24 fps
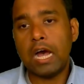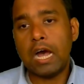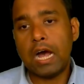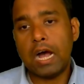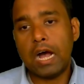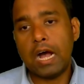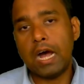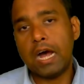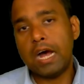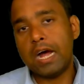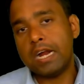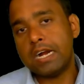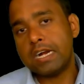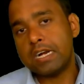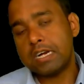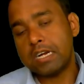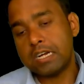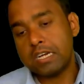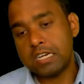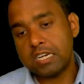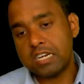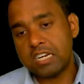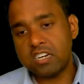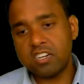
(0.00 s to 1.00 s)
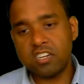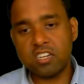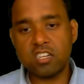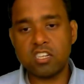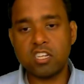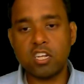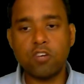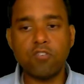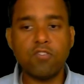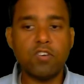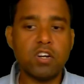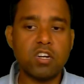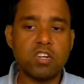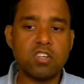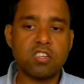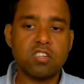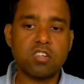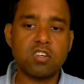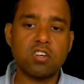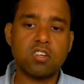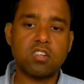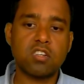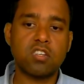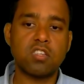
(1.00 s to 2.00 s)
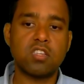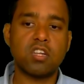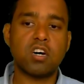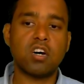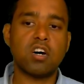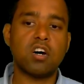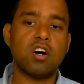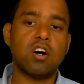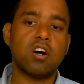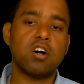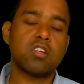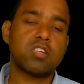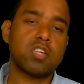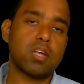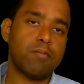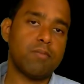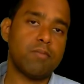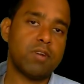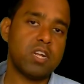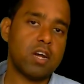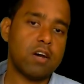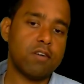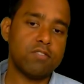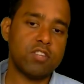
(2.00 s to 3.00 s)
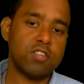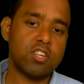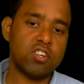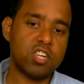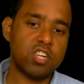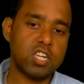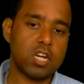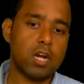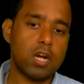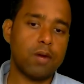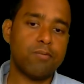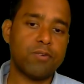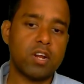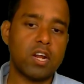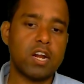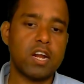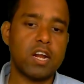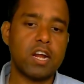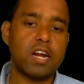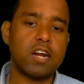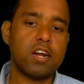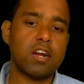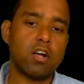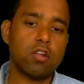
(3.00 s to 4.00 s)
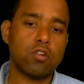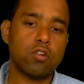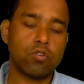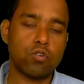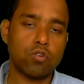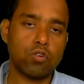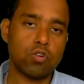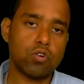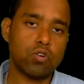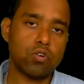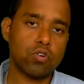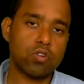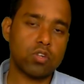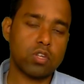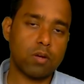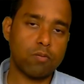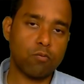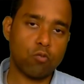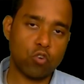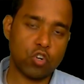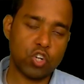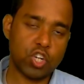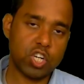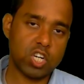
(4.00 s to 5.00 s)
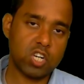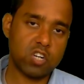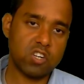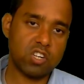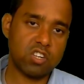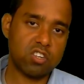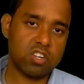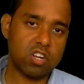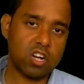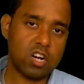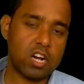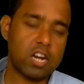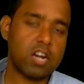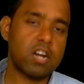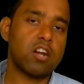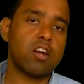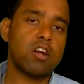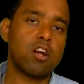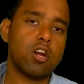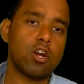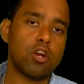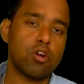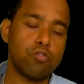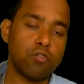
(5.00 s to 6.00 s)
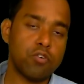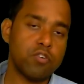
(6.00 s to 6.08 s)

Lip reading: and in next section we will discuss the summary of this chapter and also some question answer, and we